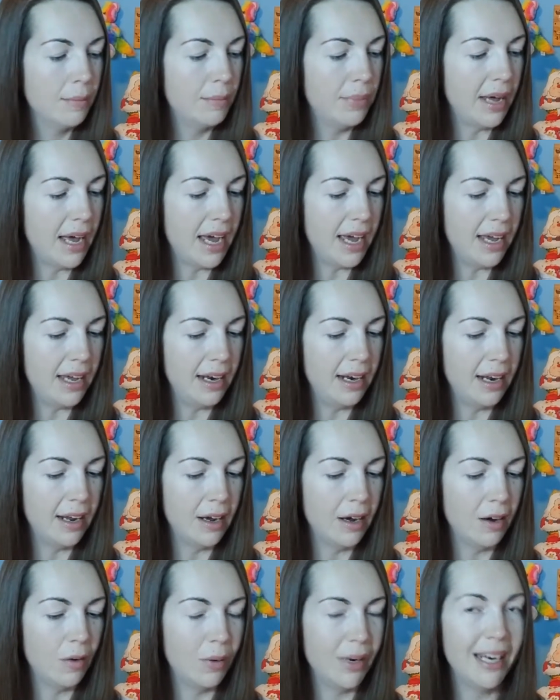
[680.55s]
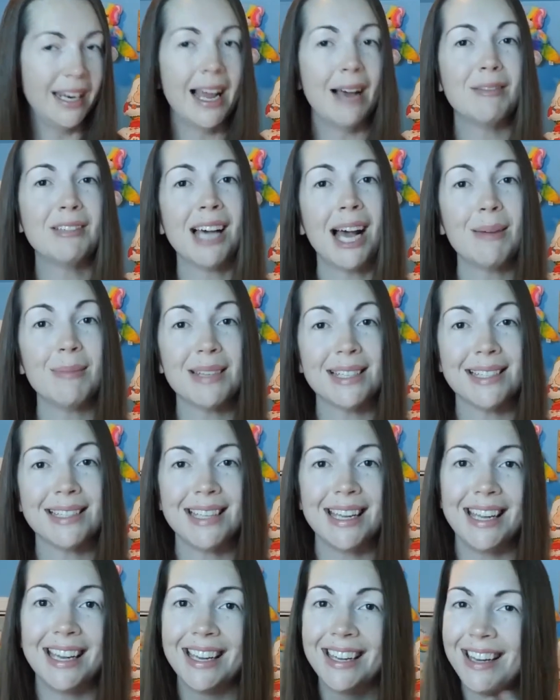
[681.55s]
But we didn't have time to
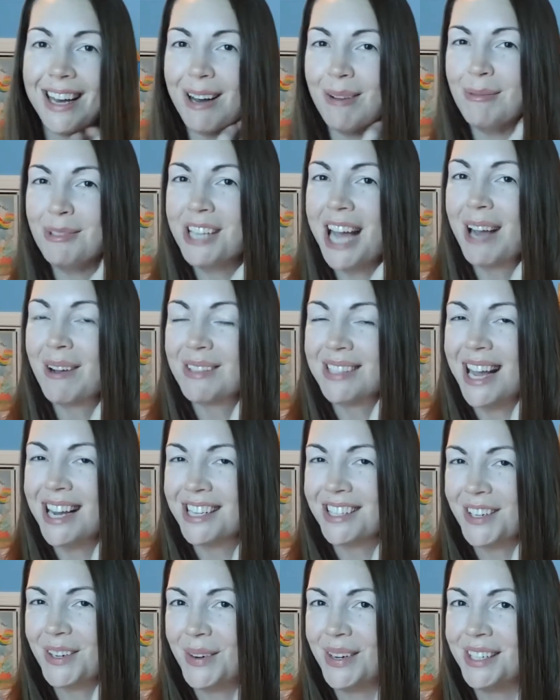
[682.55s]
see it. Um, Jack was actually